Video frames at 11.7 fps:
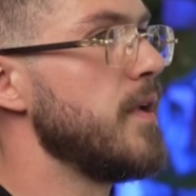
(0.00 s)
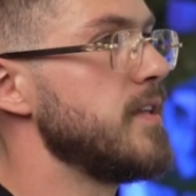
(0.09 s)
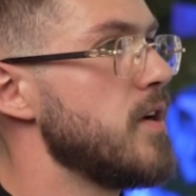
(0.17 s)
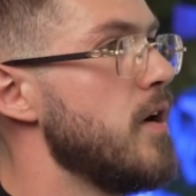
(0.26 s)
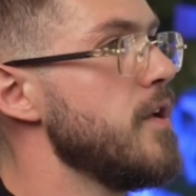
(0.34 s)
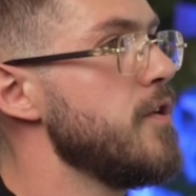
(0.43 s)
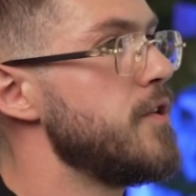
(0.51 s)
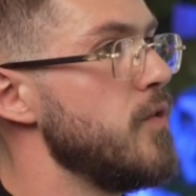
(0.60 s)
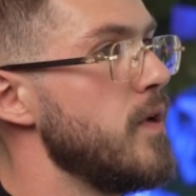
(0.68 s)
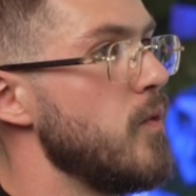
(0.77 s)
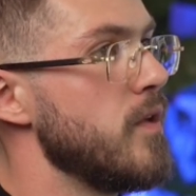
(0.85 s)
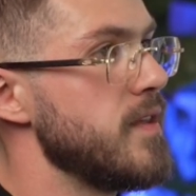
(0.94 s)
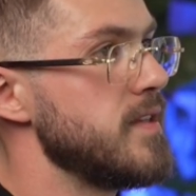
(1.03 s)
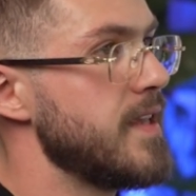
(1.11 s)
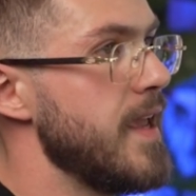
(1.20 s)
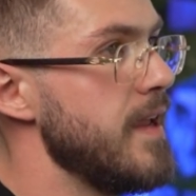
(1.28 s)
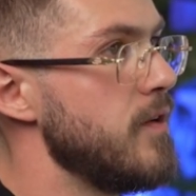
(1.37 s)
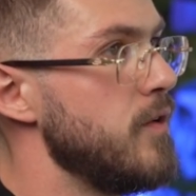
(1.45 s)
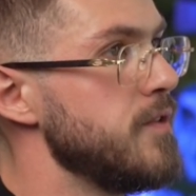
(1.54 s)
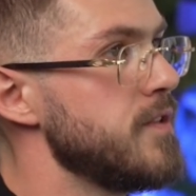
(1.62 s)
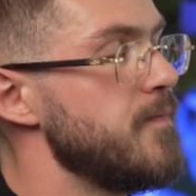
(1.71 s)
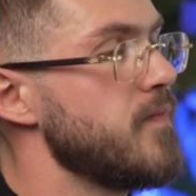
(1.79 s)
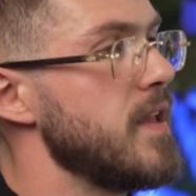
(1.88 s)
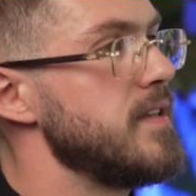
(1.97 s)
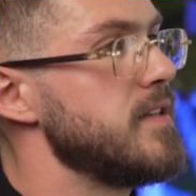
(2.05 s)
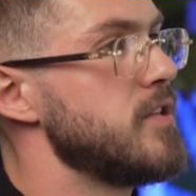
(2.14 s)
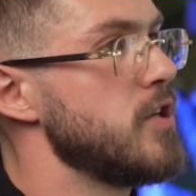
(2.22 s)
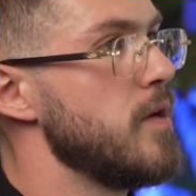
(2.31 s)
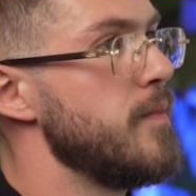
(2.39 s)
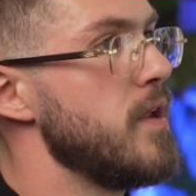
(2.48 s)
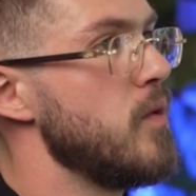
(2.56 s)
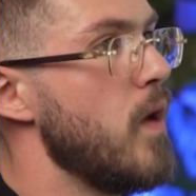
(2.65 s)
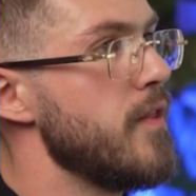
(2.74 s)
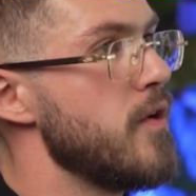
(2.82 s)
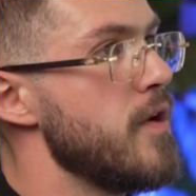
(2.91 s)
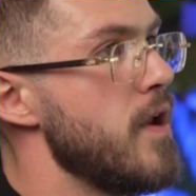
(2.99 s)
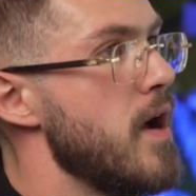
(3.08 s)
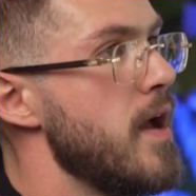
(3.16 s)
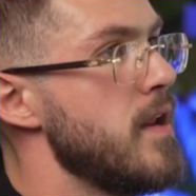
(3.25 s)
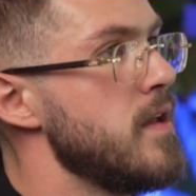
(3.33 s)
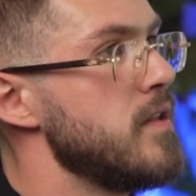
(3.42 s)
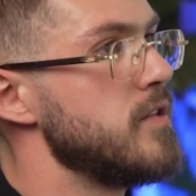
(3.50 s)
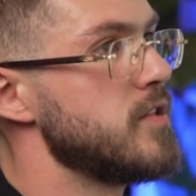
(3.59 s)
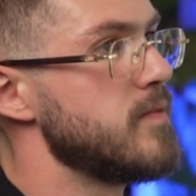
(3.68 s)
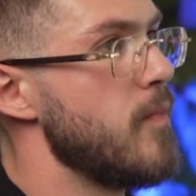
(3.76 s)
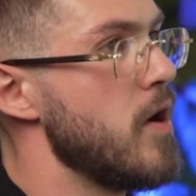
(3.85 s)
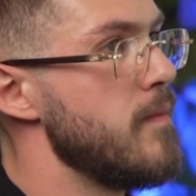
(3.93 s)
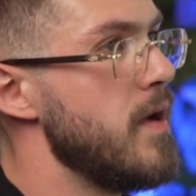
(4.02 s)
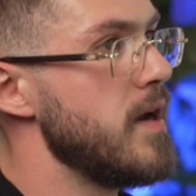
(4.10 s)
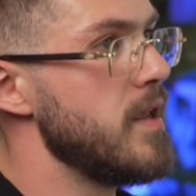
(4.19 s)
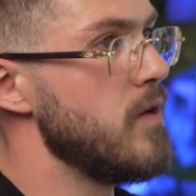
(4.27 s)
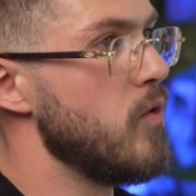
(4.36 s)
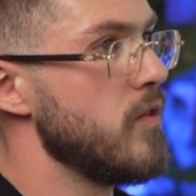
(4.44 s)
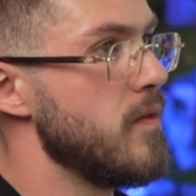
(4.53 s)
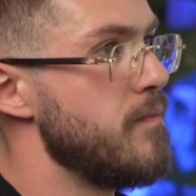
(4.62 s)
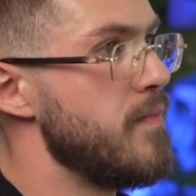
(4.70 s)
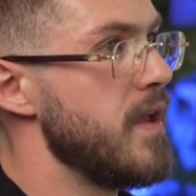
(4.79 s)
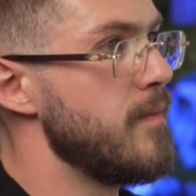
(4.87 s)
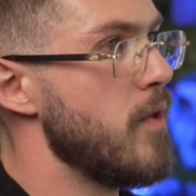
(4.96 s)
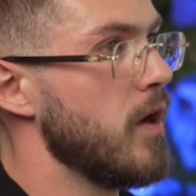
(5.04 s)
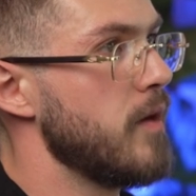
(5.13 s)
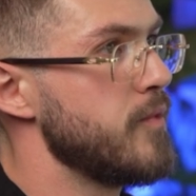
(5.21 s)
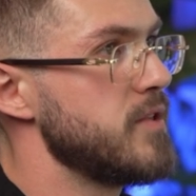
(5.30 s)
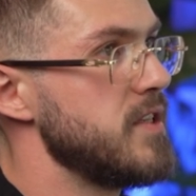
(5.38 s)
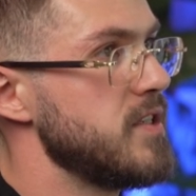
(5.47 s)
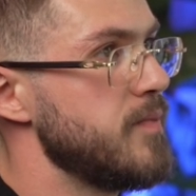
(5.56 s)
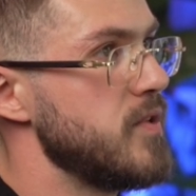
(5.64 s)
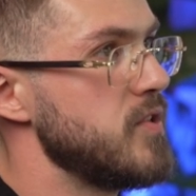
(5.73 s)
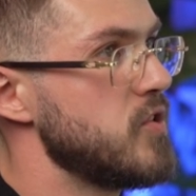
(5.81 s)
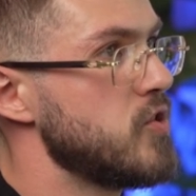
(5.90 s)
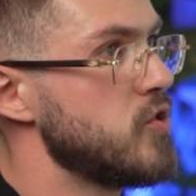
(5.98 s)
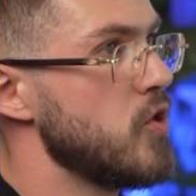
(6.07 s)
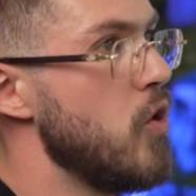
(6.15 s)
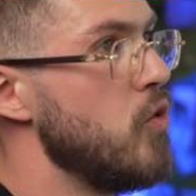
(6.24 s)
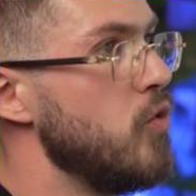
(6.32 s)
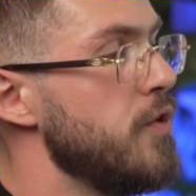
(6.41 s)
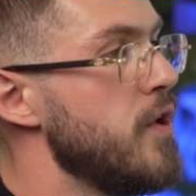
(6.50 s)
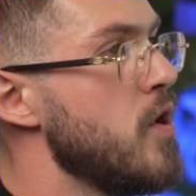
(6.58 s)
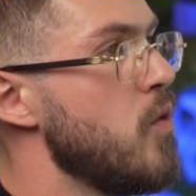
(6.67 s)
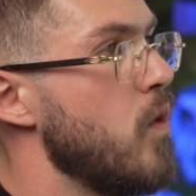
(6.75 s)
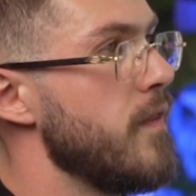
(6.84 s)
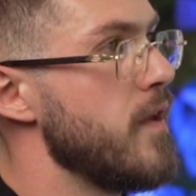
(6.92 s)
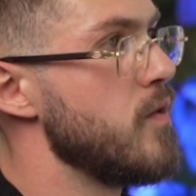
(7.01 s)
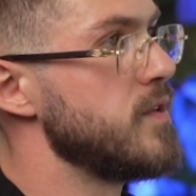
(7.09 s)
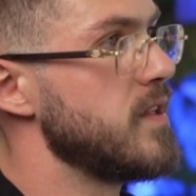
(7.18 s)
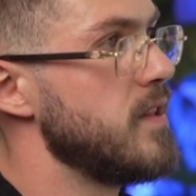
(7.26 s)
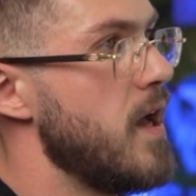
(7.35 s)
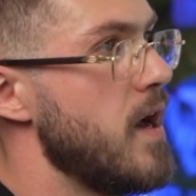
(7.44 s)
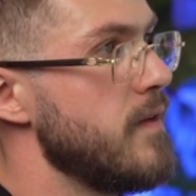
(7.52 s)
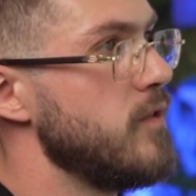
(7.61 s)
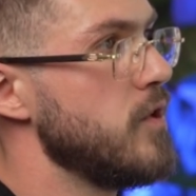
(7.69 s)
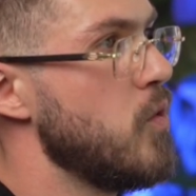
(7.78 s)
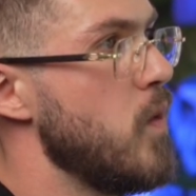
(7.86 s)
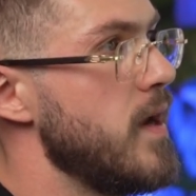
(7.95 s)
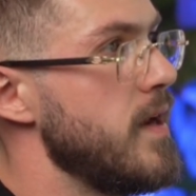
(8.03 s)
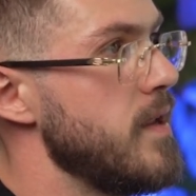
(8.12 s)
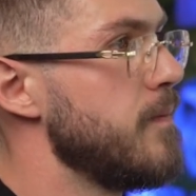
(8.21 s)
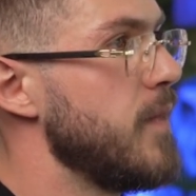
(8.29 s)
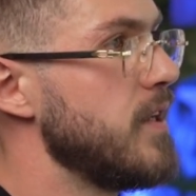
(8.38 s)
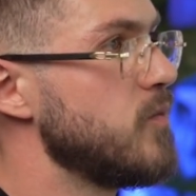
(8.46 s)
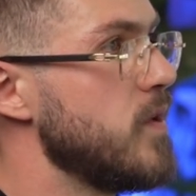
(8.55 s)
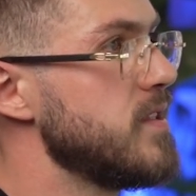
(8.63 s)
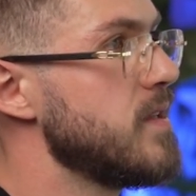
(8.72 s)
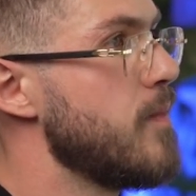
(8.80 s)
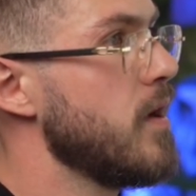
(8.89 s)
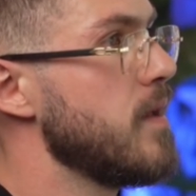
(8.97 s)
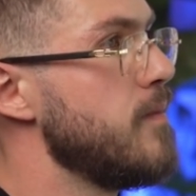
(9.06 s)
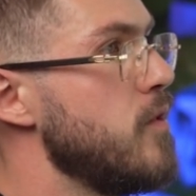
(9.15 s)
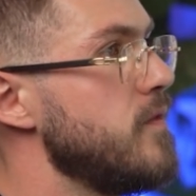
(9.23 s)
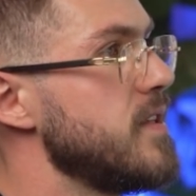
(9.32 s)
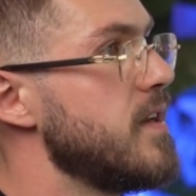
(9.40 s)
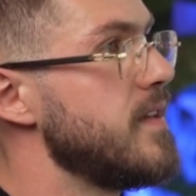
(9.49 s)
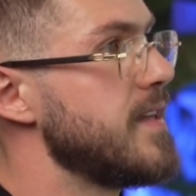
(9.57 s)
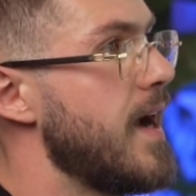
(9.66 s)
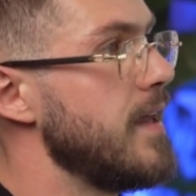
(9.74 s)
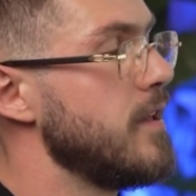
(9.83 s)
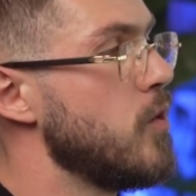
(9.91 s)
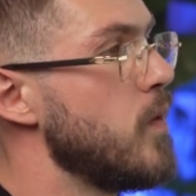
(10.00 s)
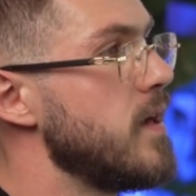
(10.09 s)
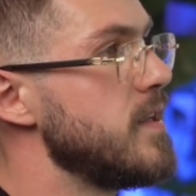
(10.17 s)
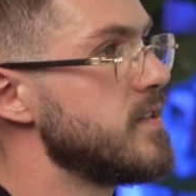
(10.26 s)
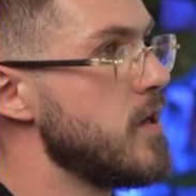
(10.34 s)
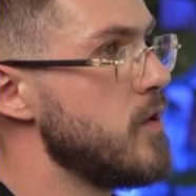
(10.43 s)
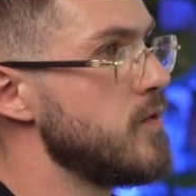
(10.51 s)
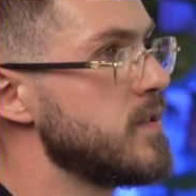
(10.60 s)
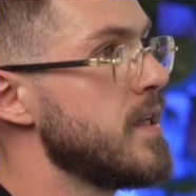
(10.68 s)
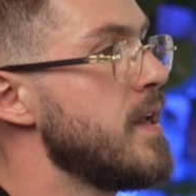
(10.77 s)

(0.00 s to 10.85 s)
Because all you're doing with these candles is determining whether or not the smart money or the big market participants sold where there was a lot of liquidity. Because once the market moves into these high liquidity zones,